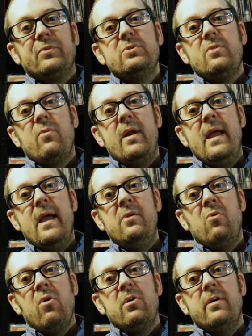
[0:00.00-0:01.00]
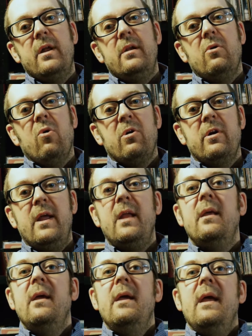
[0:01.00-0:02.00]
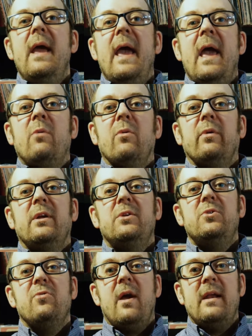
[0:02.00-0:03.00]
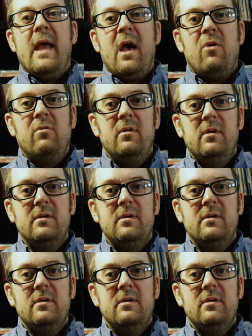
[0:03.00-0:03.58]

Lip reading: So I went ahead and ordered it. And what we're going to do right now,